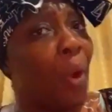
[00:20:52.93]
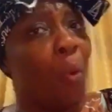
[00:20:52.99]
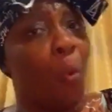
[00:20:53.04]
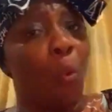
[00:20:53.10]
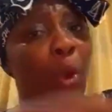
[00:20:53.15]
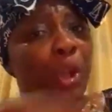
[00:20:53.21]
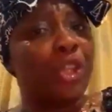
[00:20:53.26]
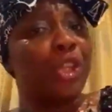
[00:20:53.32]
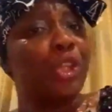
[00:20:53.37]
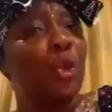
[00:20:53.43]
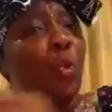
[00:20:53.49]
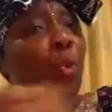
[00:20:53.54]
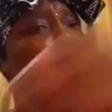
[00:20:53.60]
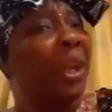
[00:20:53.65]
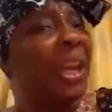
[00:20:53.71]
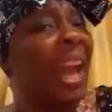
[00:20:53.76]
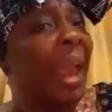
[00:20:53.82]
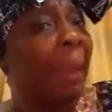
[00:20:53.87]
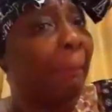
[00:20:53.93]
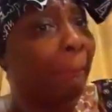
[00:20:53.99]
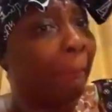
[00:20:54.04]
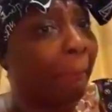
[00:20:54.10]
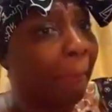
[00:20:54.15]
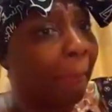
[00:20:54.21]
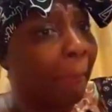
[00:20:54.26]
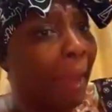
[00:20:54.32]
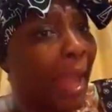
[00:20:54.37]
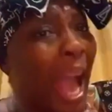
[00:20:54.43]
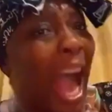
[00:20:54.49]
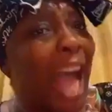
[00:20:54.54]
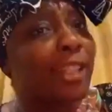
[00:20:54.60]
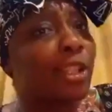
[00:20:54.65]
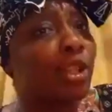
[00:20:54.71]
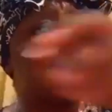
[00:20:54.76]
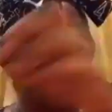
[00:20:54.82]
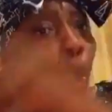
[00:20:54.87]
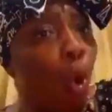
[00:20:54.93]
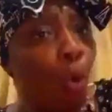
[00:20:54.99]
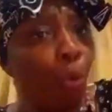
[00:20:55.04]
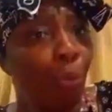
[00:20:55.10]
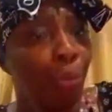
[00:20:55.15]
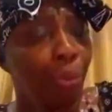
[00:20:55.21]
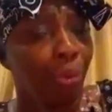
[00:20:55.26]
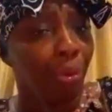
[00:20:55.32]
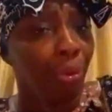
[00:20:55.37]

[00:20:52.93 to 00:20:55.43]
which you will name as your own.